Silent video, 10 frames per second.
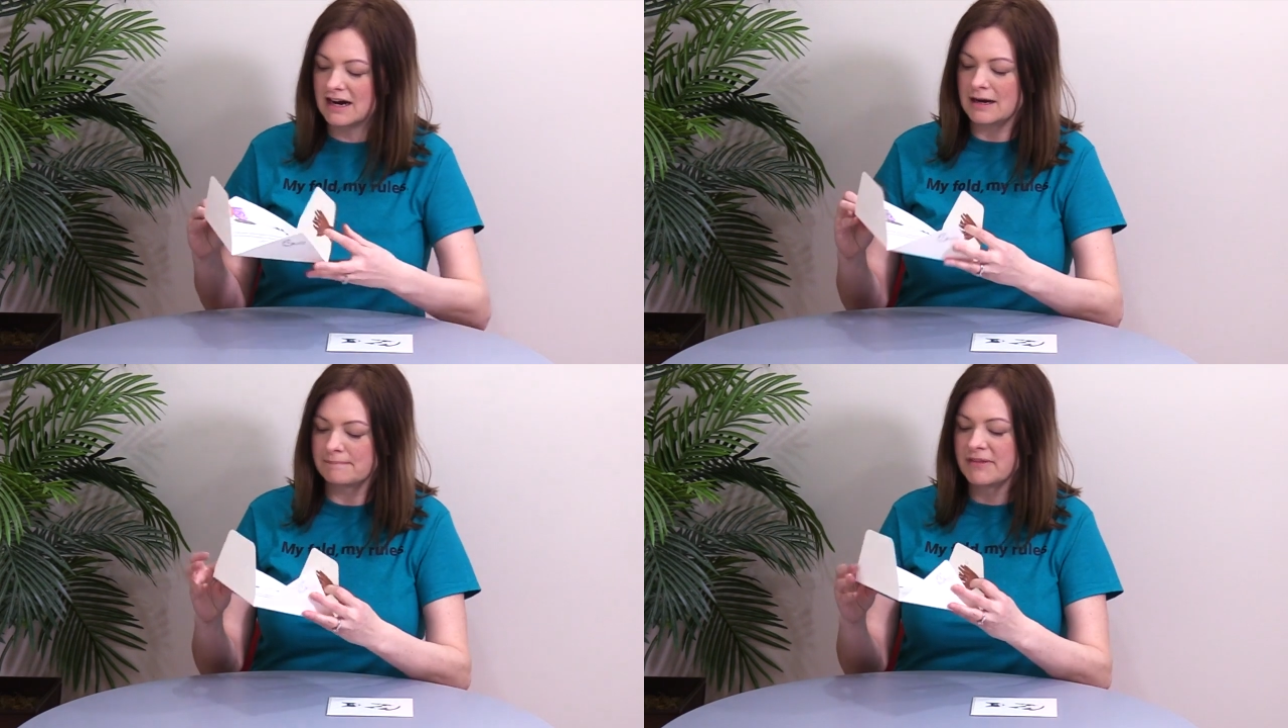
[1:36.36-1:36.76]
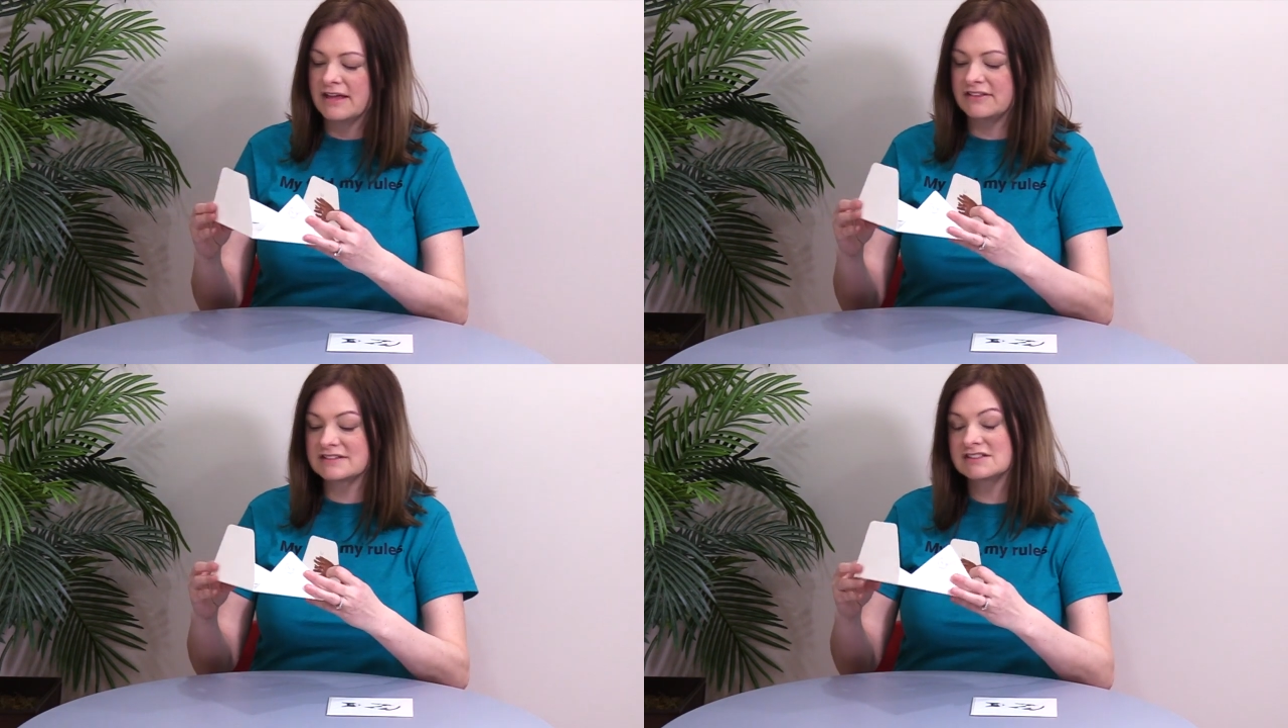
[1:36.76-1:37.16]
Um,
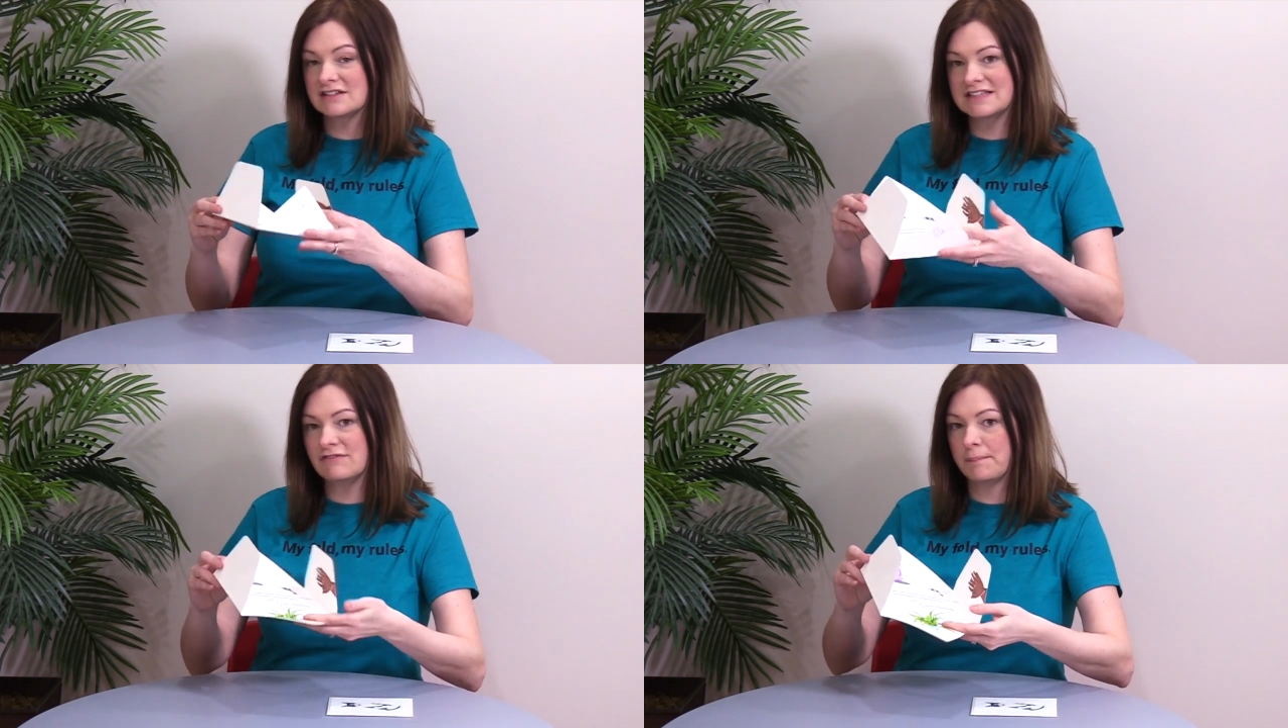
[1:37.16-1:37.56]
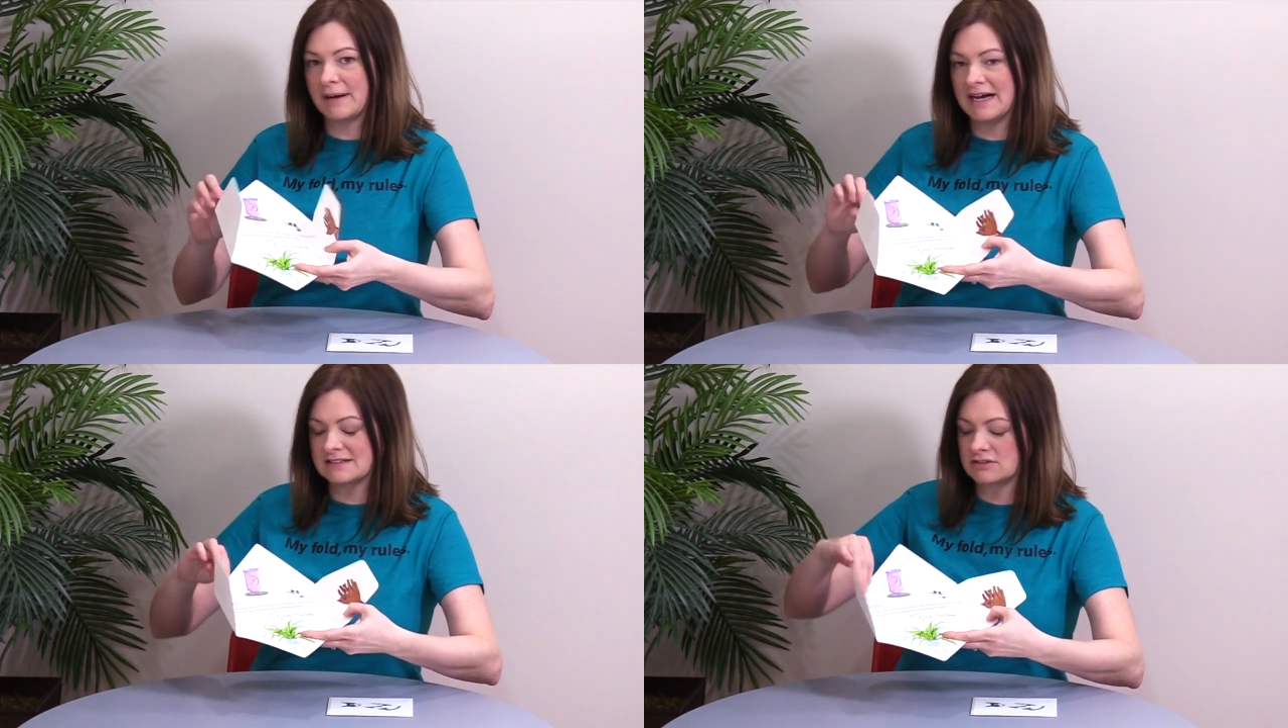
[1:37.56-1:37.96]
this does have a
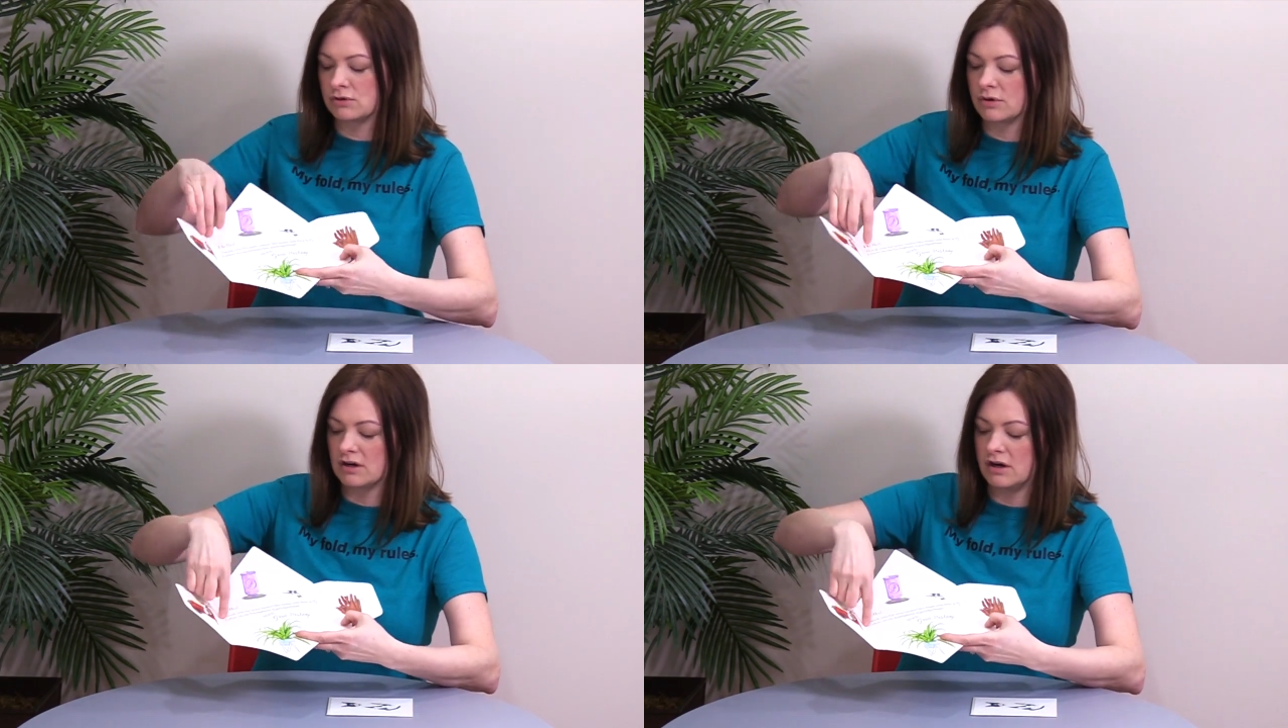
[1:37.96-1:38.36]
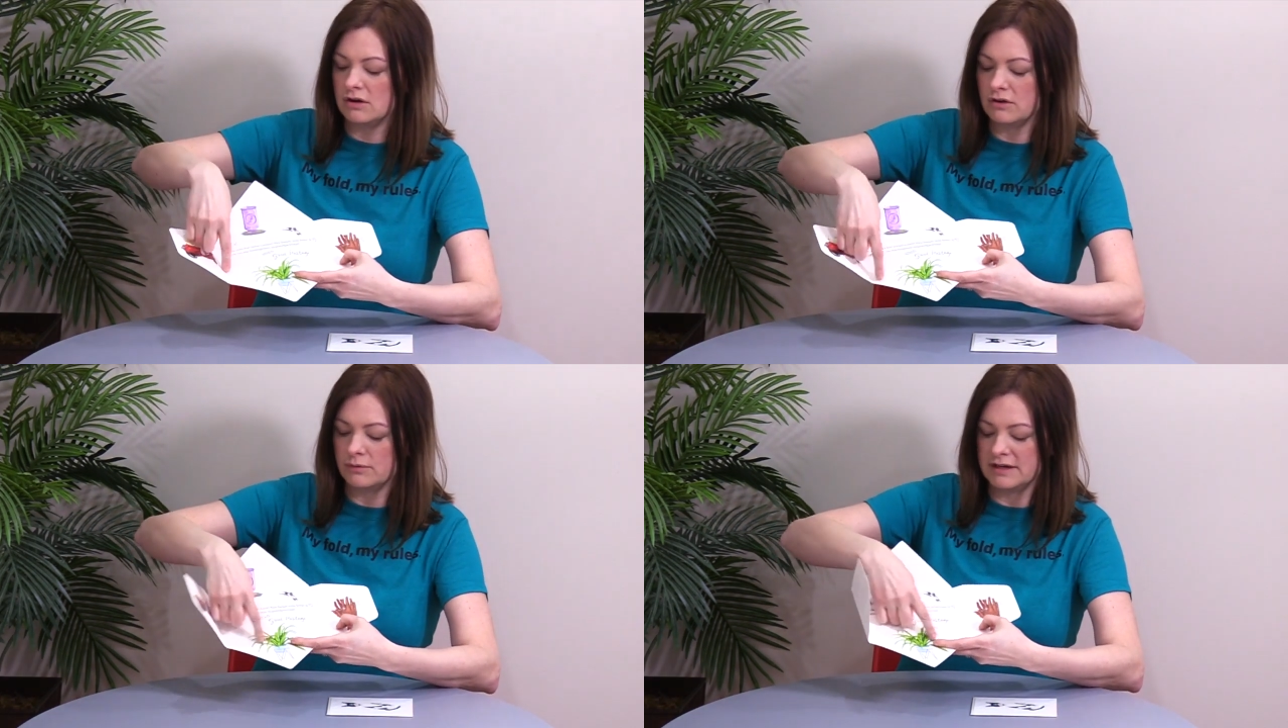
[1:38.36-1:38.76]
box score
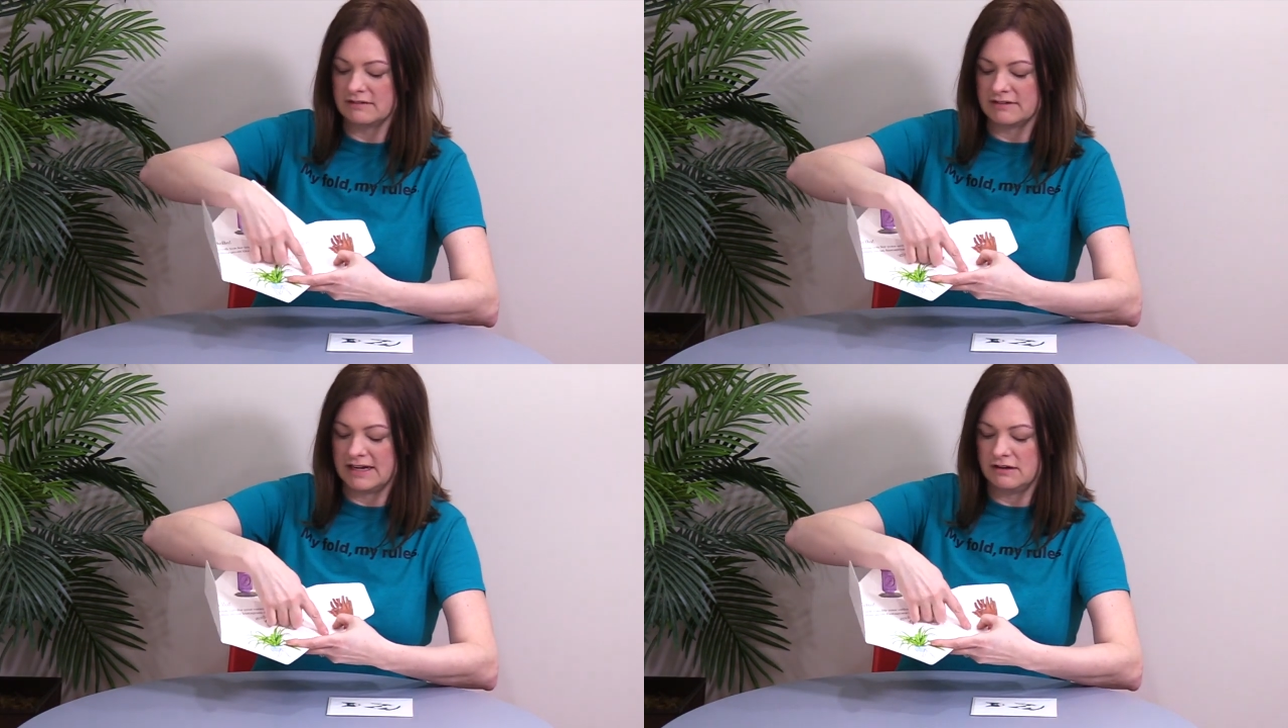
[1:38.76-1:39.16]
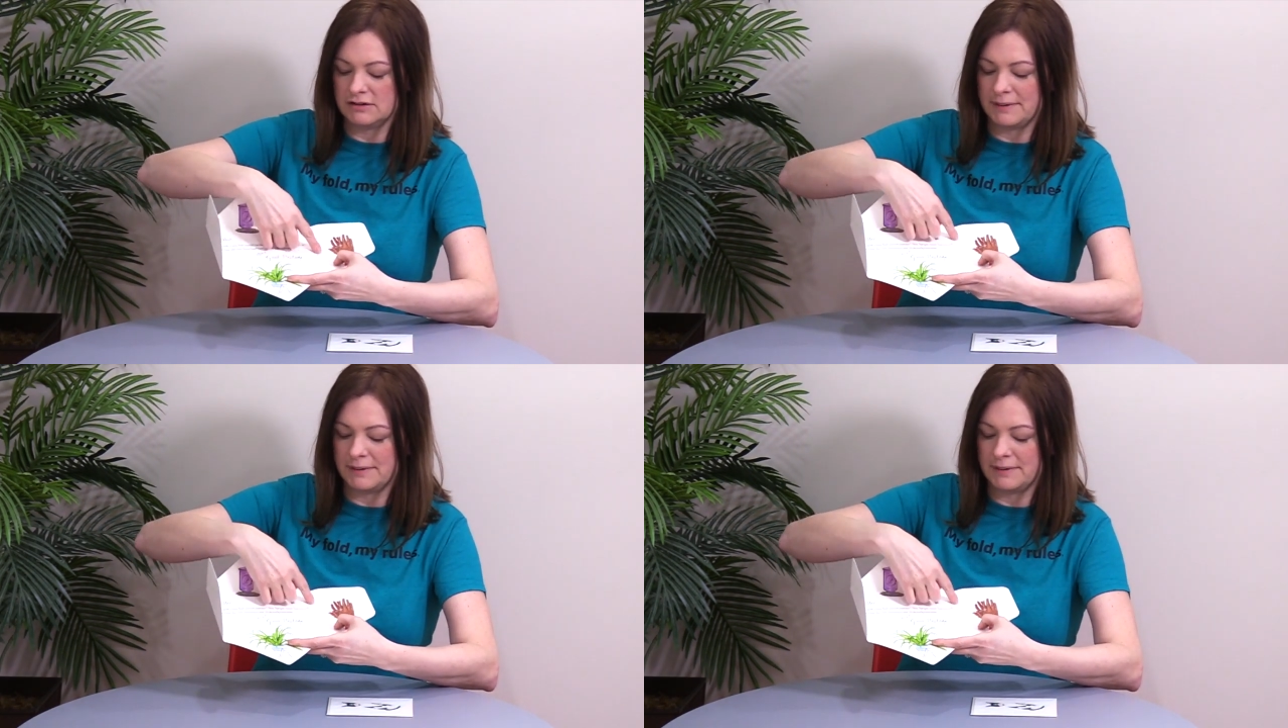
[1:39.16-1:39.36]
all the way around,